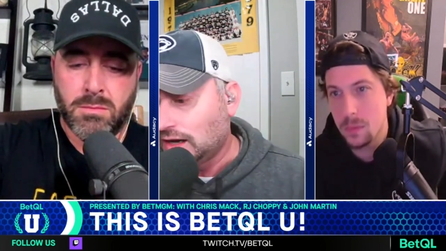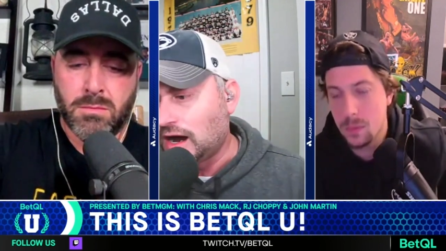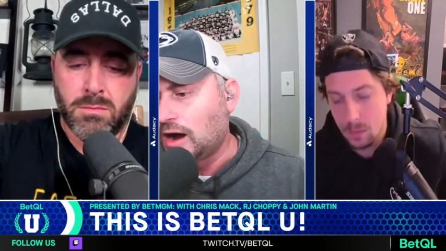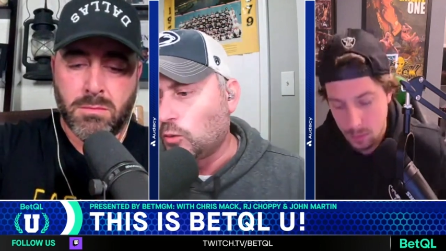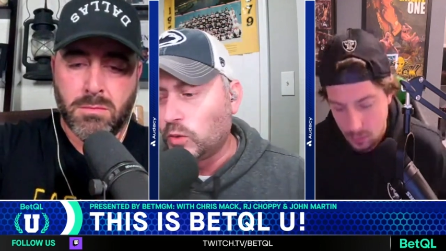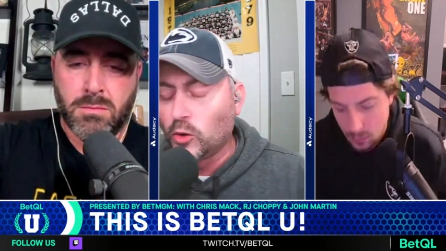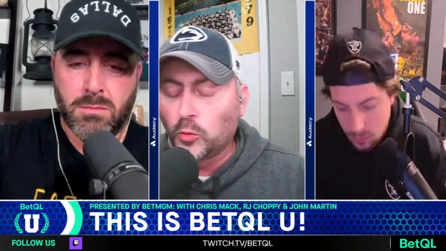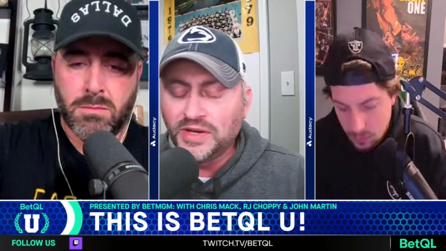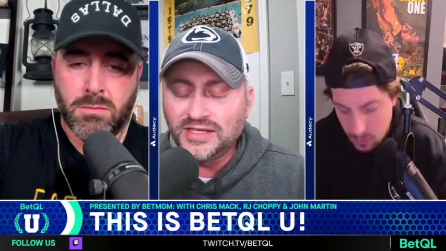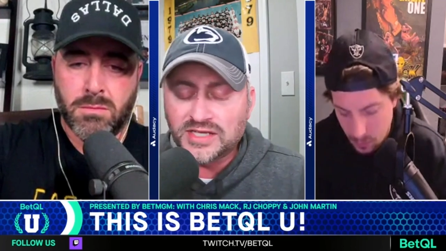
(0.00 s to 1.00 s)
Speaker 1: Uh, will
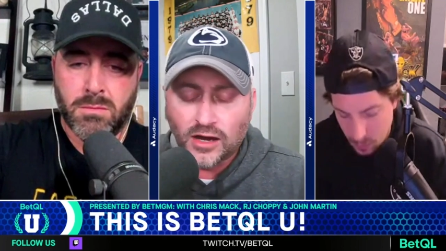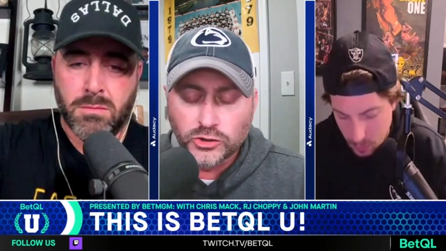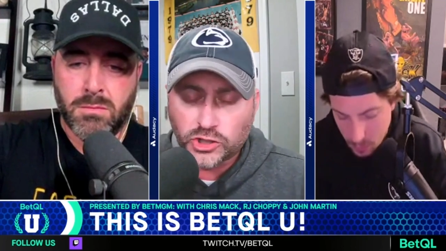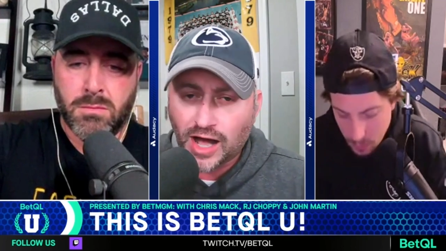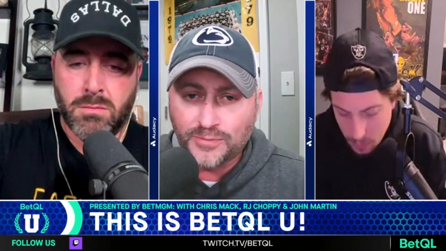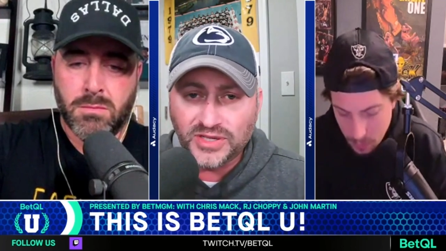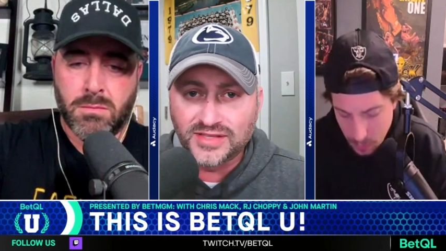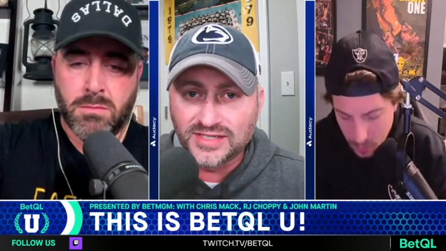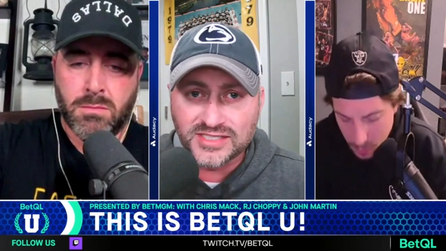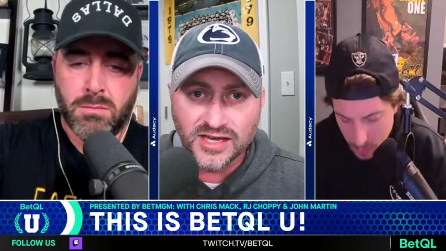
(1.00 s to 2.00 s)
we tell Choppy
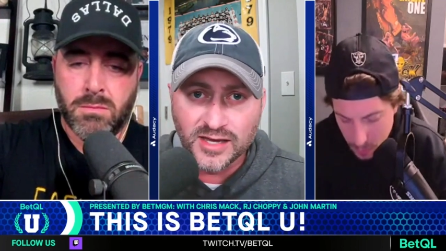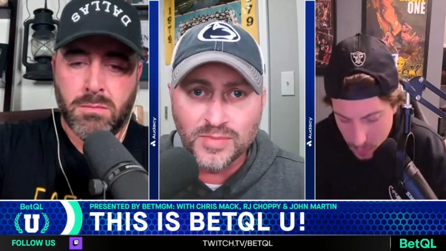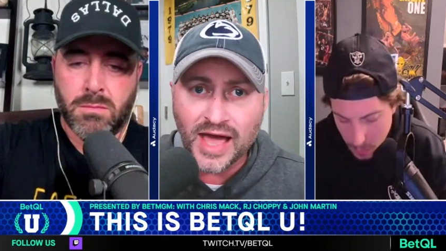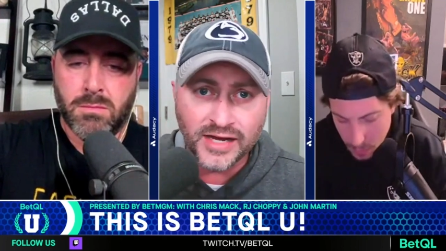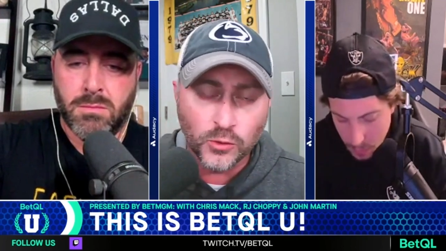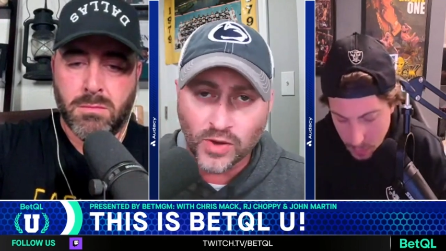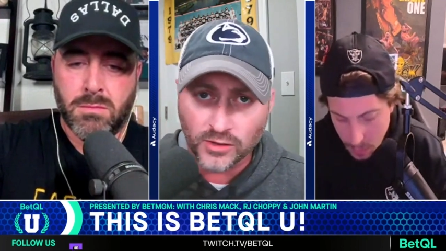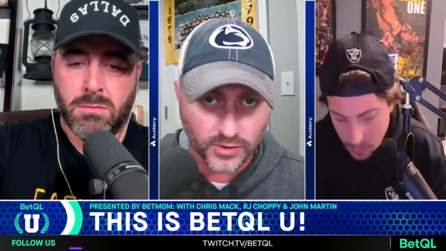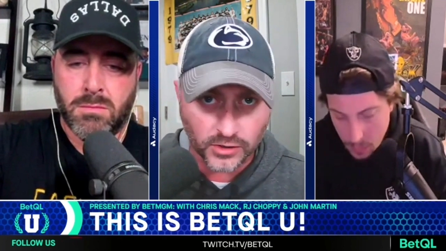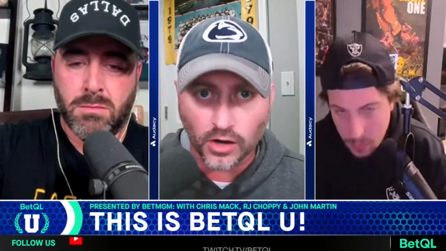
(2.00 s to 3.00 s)
that it's him anyway,
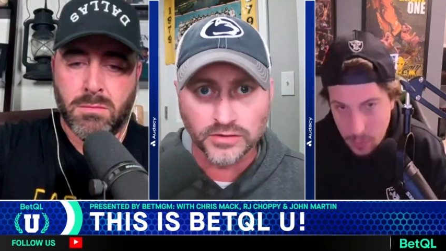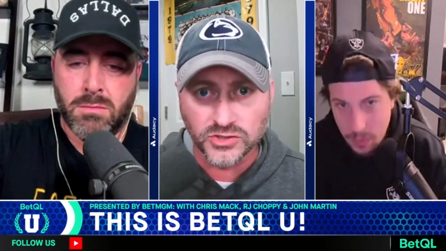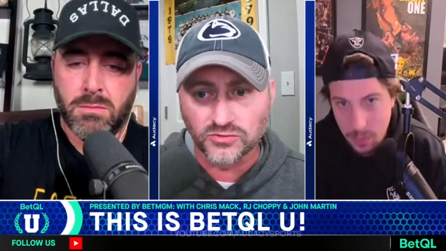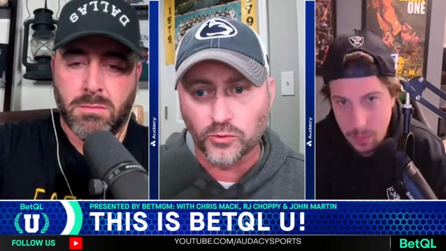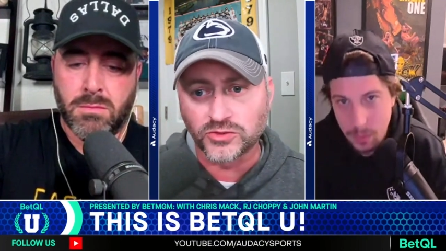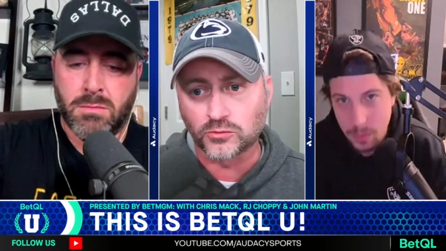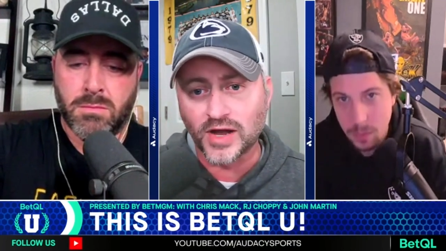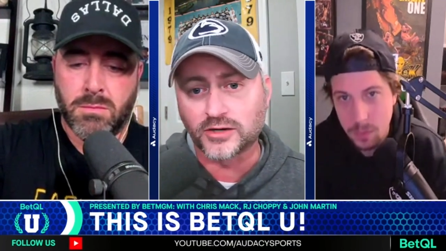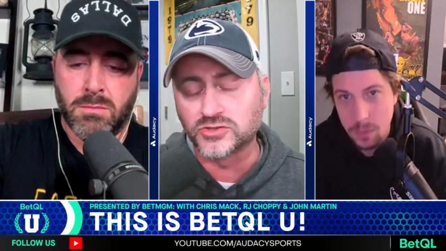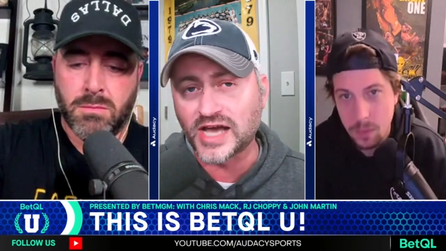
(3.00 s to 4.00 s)
regardless of what the
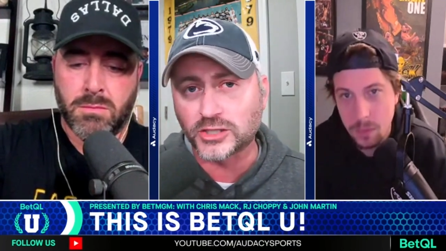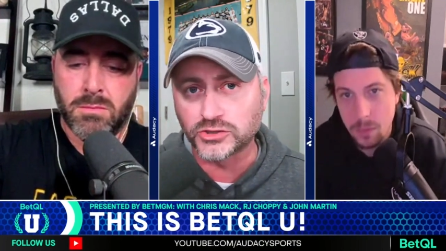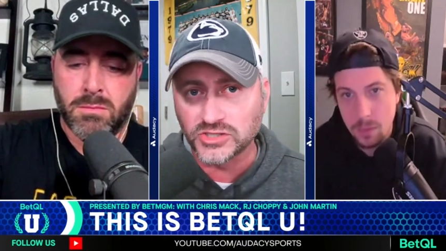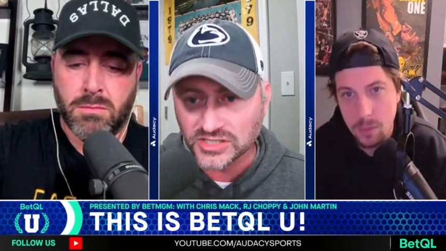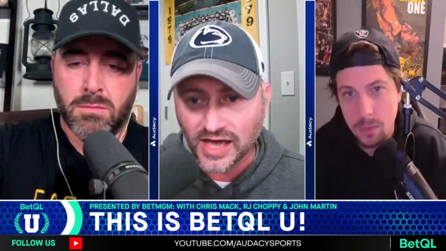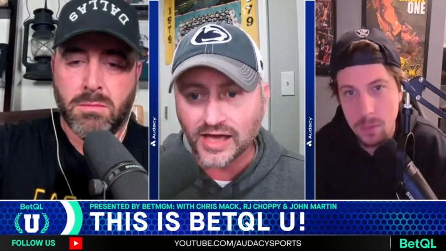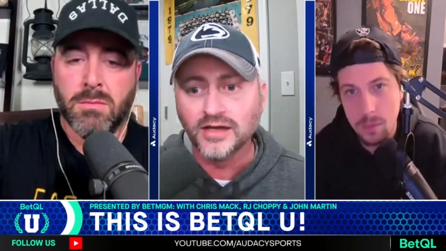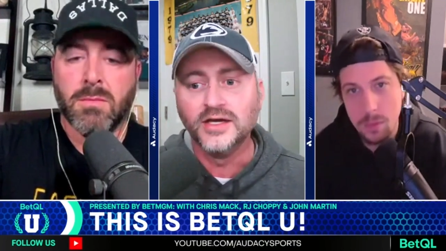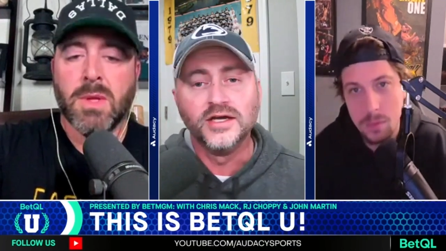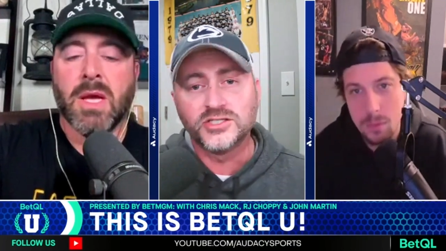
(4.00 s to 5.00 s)
records actually say?
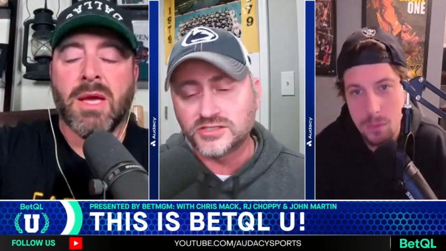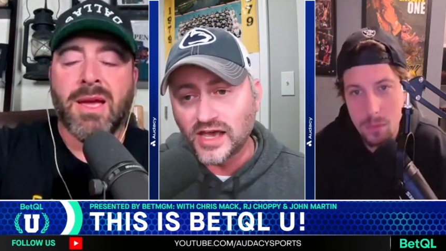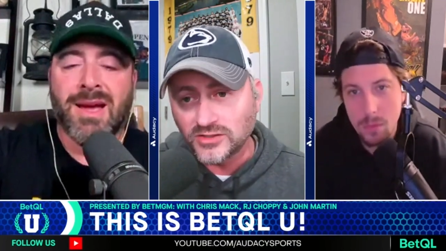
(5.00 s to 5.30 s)
Stay